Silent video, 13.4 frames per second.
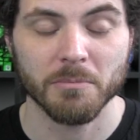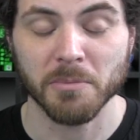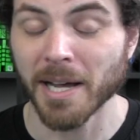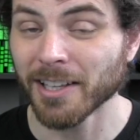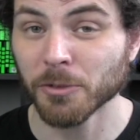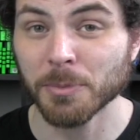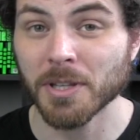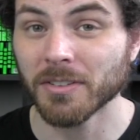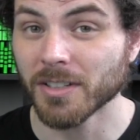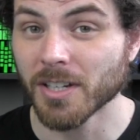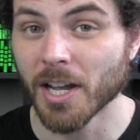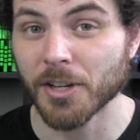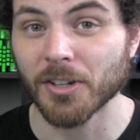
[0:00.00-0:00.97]
possibly this
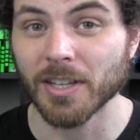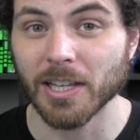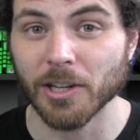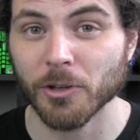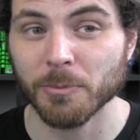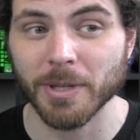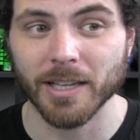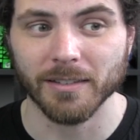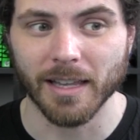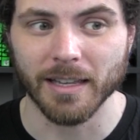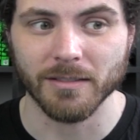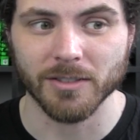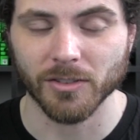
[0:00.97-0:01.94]
entire year because
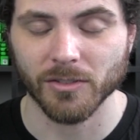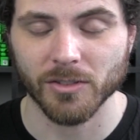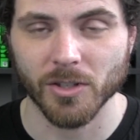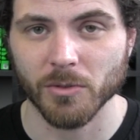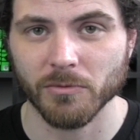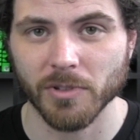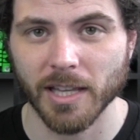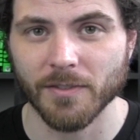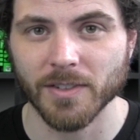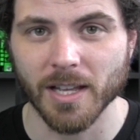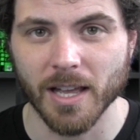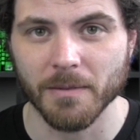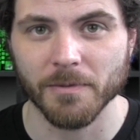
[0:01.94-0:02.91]
I just don't really have
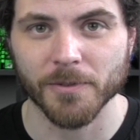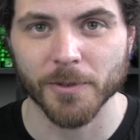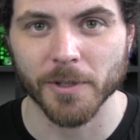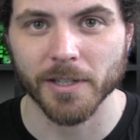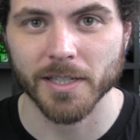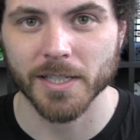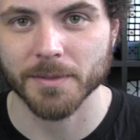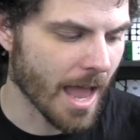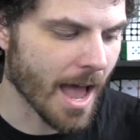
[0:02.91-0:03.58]
time for it.